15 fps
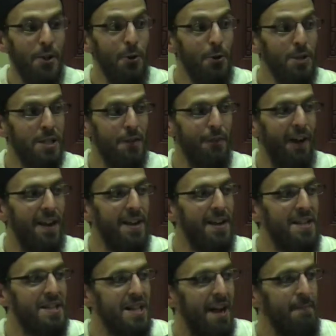Yusuf
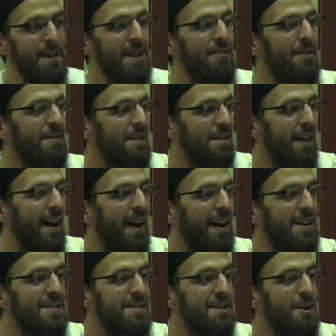alayhi salam hearing the
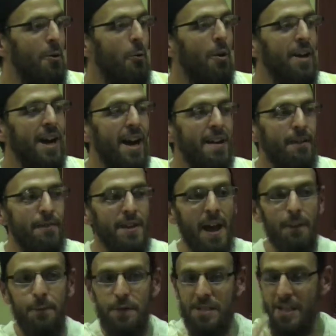lies, what kind of
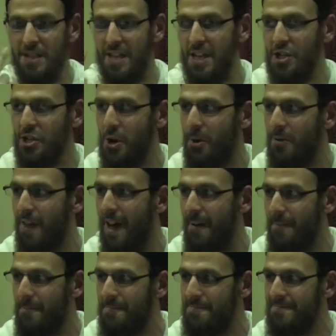nafs does he show
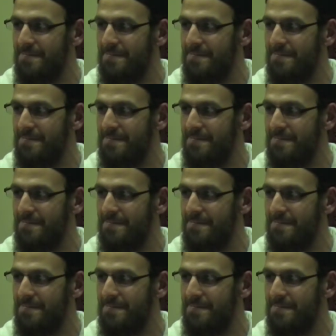them?